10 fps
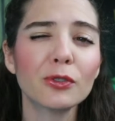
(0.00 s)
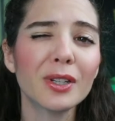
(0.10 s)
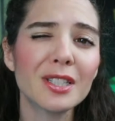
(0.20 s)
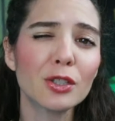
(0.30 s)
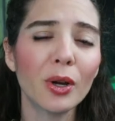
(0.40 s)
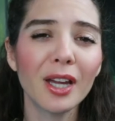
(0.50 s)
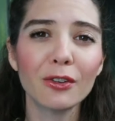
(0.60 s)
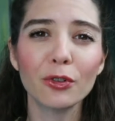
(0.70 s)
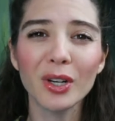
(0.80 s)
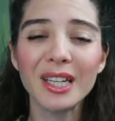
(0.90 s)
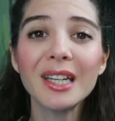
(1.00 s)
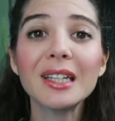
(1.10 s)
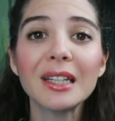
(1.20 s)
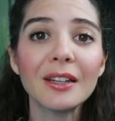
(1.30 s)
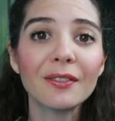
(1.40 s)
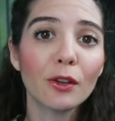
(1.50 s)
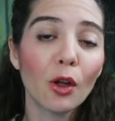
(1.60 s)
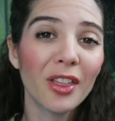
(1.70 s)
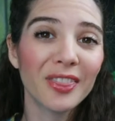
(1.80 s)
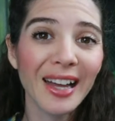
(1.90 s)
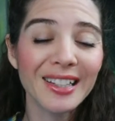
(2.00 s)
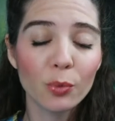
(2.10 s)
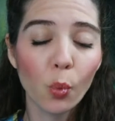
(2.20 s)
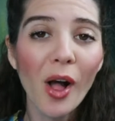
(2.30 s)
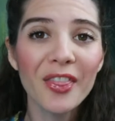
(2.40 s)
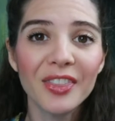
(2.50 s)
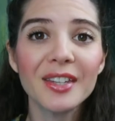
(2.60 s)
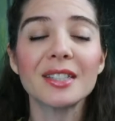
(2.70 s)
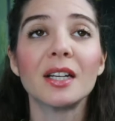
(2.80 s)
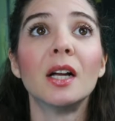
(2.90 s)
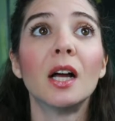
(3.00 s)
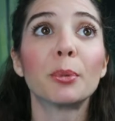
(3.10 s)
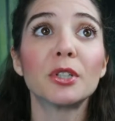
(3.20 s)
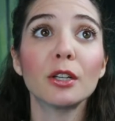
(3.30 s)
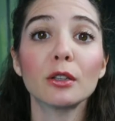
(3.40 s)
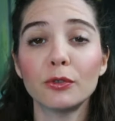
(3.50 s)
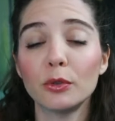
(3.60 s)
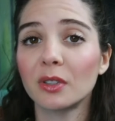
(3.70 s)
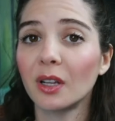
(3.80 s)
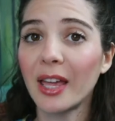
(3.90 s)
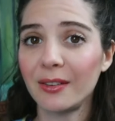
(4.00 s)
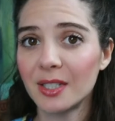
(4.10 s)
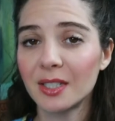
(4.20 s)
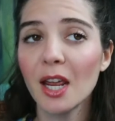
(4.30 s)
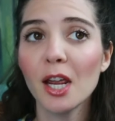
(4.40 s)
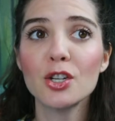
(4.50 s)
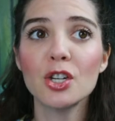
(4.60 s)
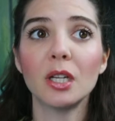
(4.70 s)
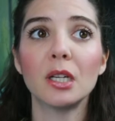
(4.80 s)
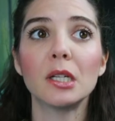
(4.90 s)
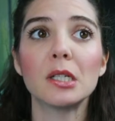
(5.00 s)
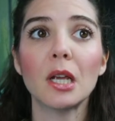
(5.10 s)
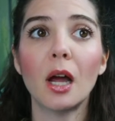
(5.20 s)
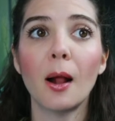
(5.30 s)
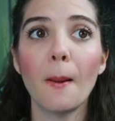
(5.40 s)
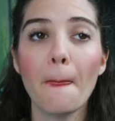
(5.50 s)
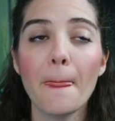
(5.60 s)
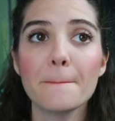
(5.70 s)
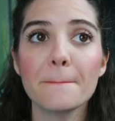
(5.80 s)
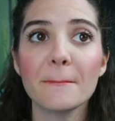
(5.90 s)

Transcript: For, so again, for a kitten, even though that that's what this particular food's life stage is, um,